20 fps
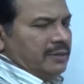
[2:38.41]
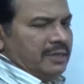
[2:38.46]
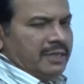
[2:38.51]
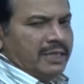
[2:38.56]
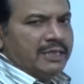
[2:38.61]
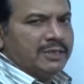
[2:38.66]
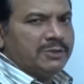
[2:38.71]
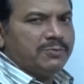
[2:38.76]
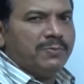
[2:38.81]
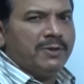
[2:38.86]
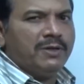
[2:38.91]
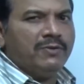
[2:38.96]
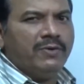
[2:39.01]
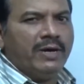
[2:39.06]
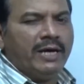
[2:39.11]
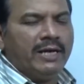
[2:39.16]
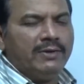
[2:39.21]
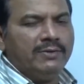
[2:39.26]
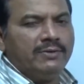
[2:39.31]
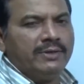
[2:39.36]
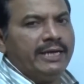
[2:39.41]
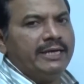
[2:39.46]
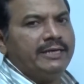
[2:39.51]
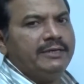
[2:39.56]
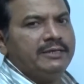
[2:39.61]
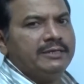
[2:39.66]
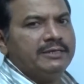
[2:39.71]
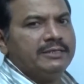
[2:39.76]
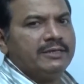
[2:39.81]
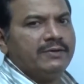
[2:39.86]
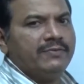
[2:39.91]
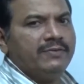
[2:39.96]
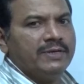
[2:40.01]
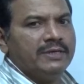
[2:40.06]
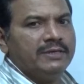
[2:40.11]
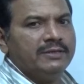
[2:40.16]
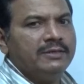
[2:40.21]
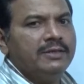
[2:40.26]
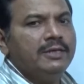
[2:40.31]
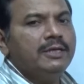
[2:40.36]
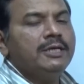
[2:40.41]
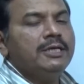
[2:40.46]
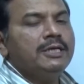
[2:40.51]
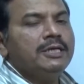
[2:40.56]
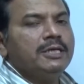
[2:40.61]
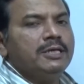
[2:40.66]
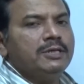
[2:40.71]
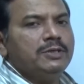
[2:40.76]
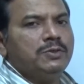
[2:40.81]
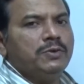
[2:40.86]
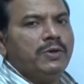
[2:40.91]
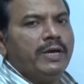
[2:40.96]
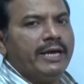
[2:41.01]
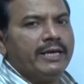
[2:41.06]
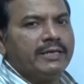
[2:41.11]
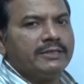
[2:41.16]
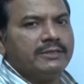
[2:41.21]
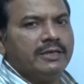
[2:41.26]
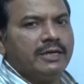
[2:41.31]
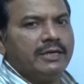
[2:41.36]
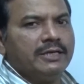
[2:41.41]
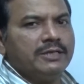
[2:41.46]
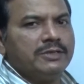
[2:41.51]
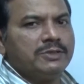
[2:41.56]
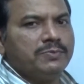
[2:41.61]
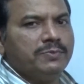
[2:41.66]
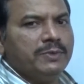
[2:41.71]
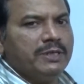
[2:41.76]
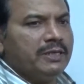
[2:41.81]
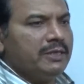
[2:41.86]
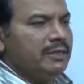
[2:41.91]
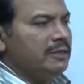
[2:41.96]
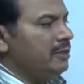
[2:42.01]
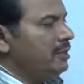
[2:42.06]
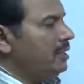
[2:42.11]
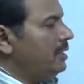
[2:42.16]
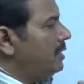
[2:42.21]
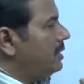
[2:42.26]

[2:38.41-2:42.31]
the decimal value 97 into hexadecimal